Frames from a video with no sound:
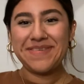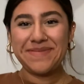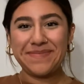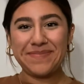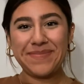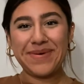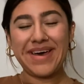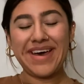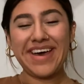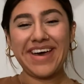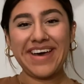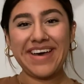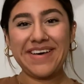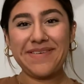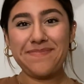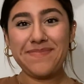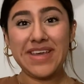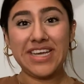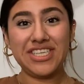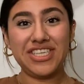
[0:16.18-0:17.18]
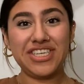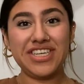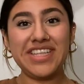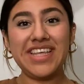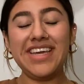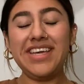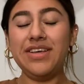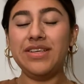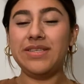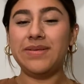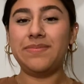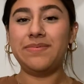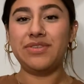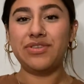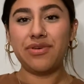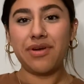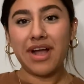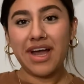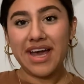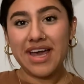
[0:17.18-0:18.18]
But make sure that you
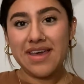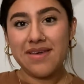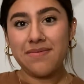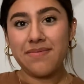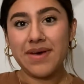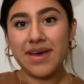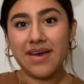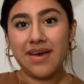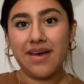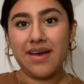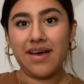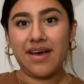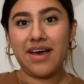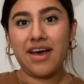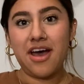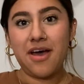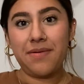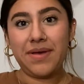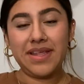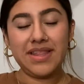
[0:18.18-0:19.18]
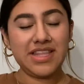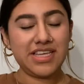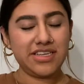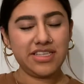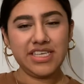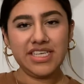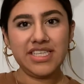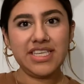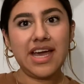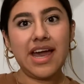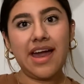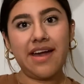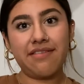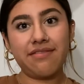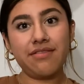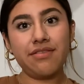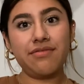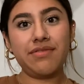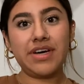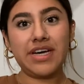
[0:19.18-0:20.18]
subscribe, and literally to
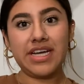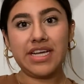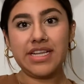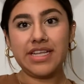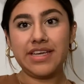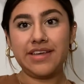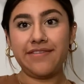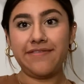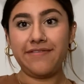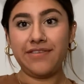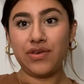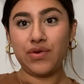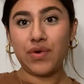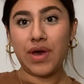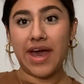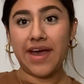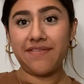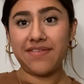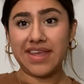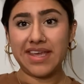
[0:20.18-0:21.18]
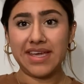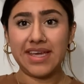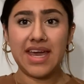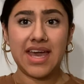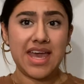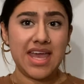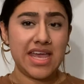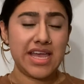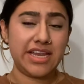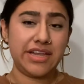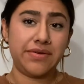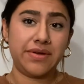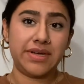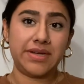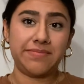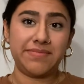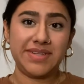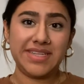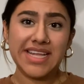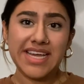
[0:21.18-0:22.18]
everyone, if you have like any
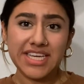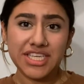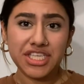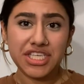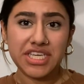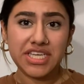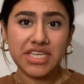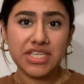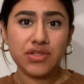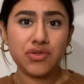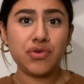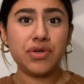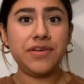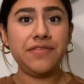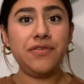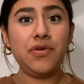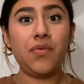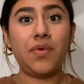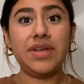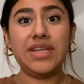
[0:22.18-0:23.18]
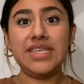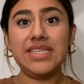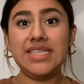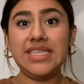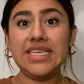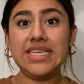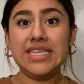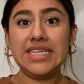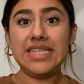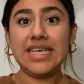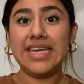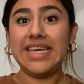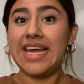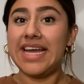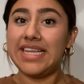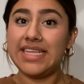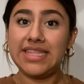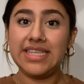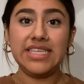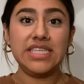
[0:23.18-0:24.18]
recommendations or if you want to see like
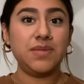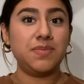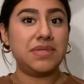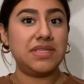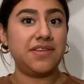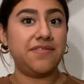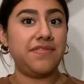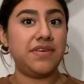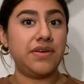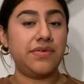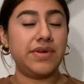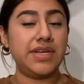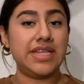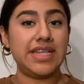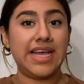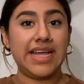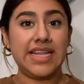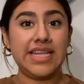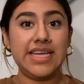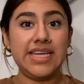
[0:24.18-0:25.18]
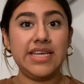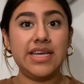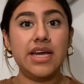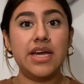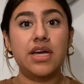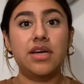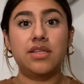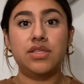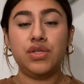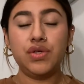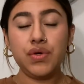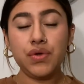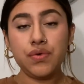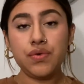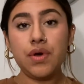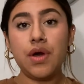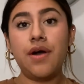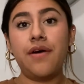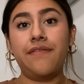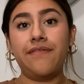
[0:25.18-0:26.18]
anything specific relating
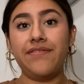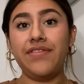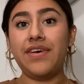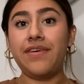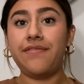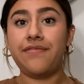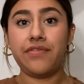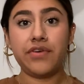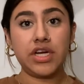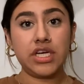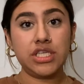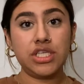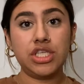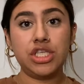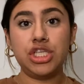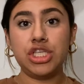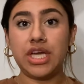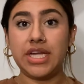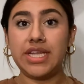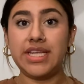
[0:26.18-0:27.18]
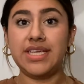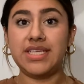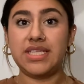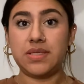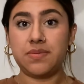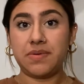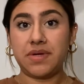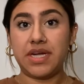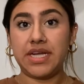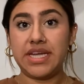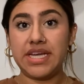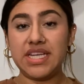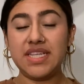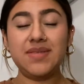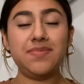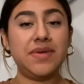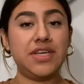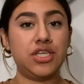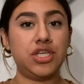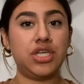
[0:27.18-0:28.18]
to the first gen experience,
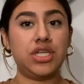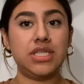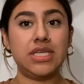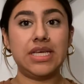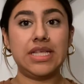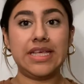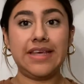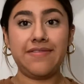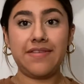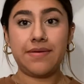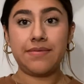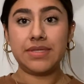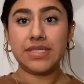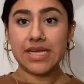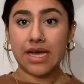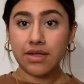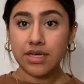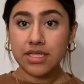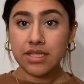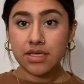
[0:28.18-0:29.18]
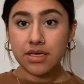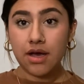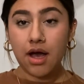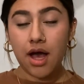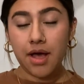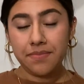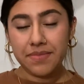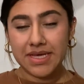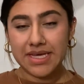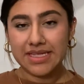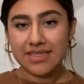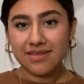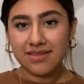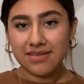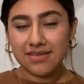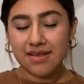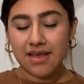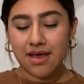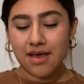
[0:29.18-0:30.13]
make sure to leave them down in the comments.